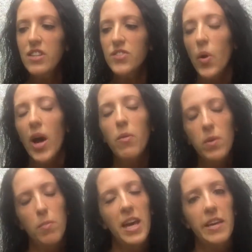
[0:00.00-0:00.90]
So I
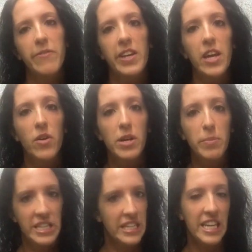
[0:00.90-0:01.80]
will make a video
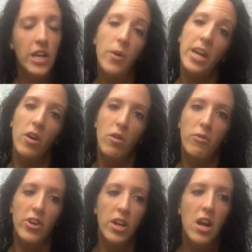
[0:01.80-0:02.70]
completely going
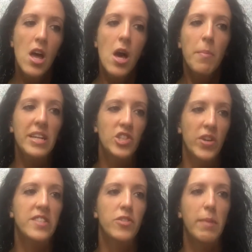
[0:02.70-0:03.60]
over my
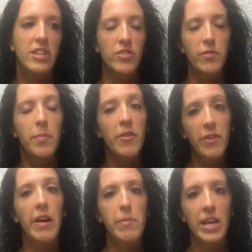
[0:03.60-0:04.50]
transformation from the
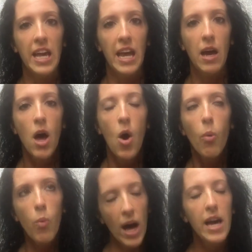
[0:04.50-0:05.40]
very beginning,
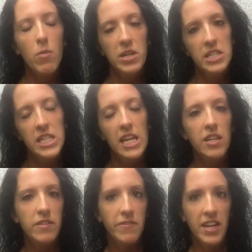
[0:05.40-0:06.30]
why I wanted to get
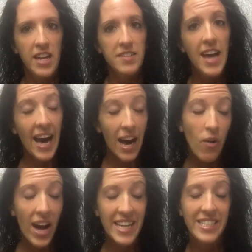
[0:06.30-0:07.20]
into fitness,
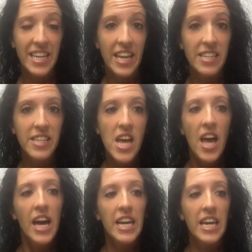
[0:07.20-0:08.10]
how I did it,
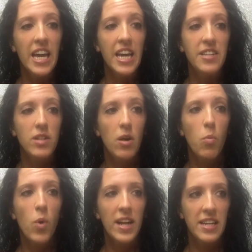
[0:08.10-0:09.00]
and
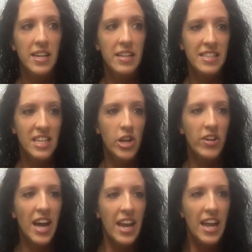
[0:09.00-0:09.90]
what, you
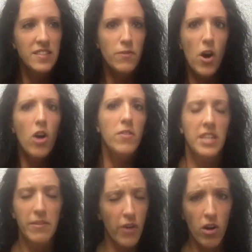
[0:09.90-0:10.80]
know, kind of has
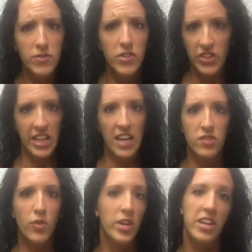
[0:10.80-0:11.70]
evolved over the
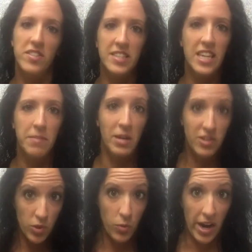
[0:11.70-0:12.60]
last 4 years to get me
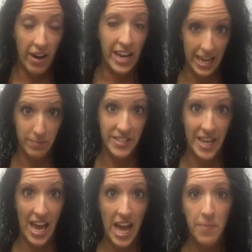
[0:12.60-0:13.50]
to where I am
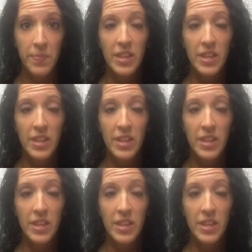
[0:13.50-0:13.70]
today.